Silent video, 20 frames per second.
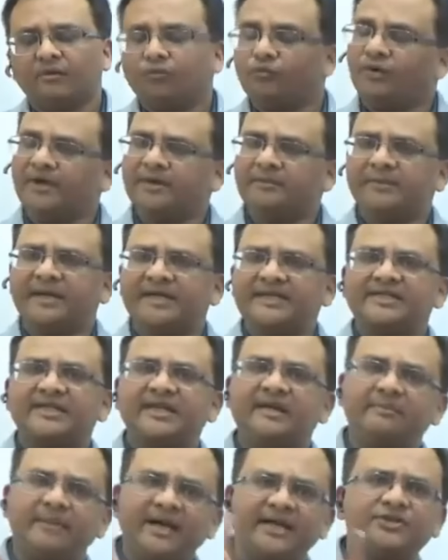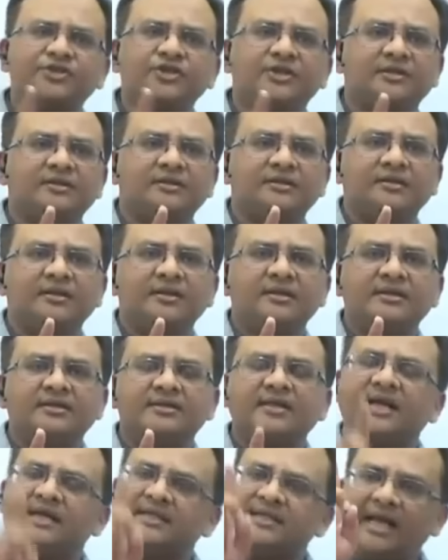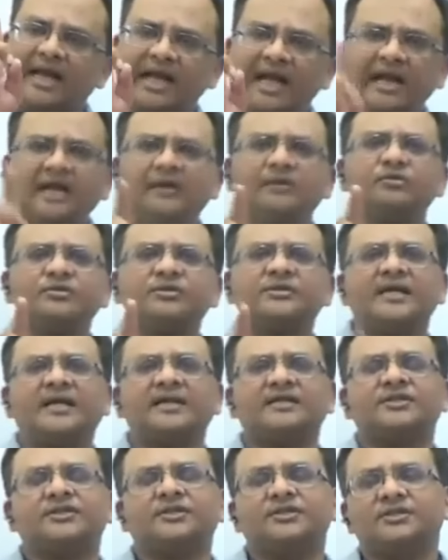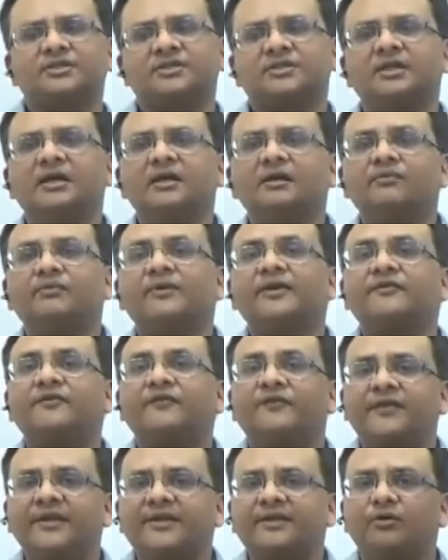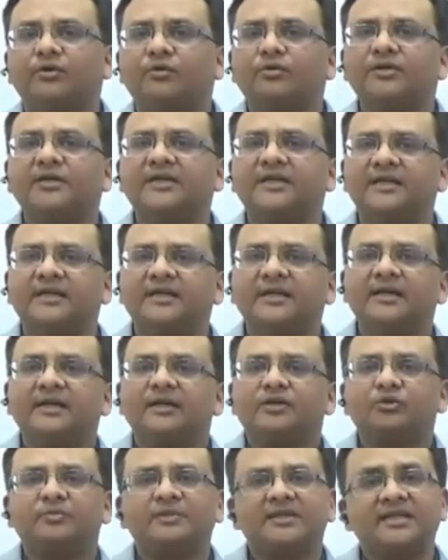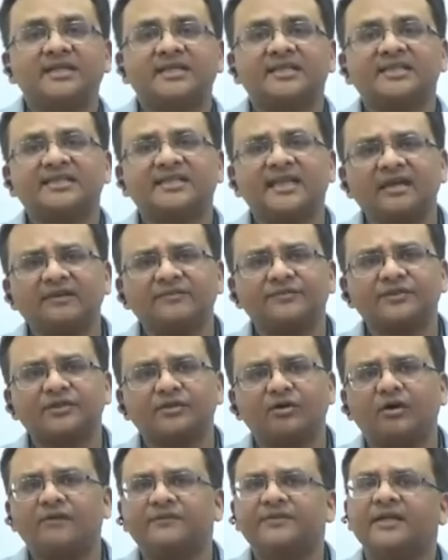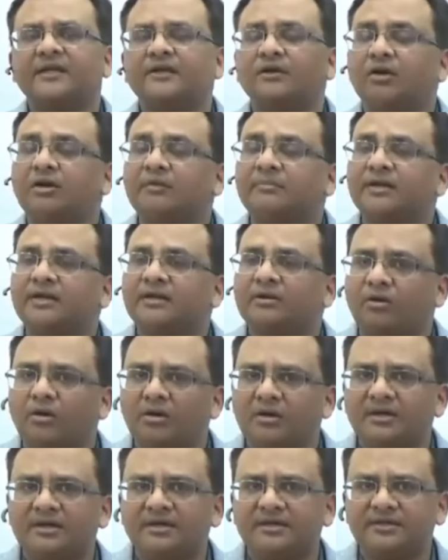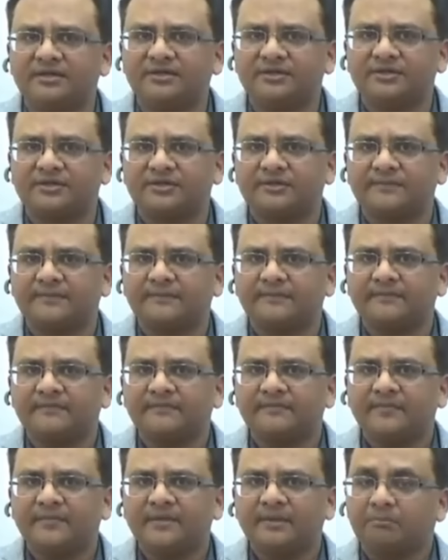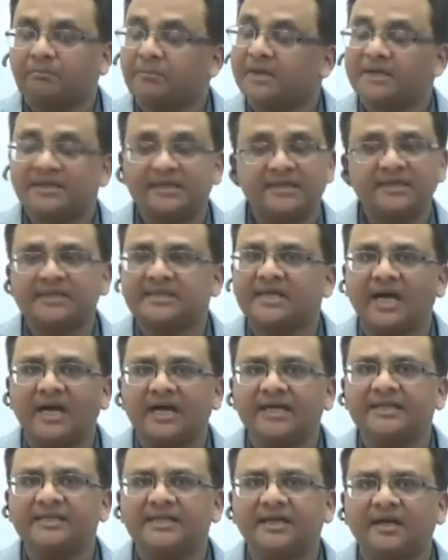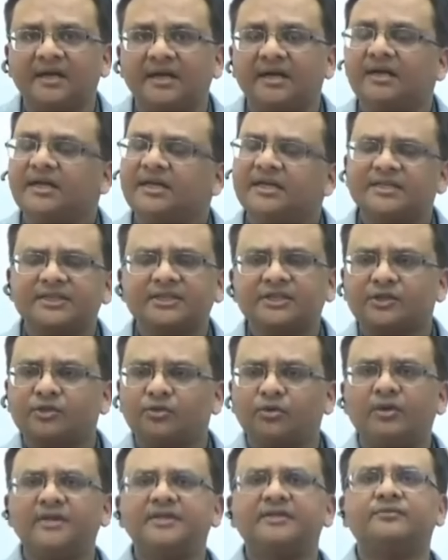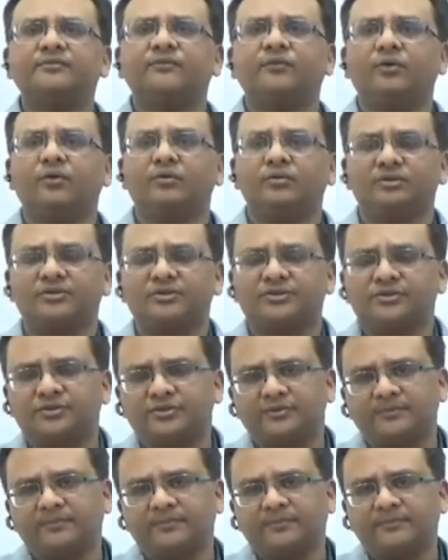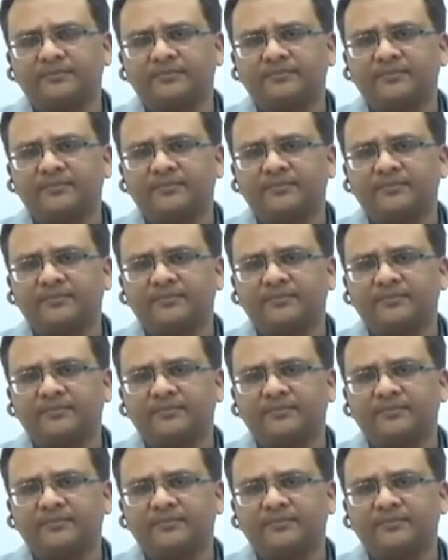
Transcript: One might imagine that the Anglo-Saxons were fit only to be the serfs of the Norman conquerors, but this idea is quite false.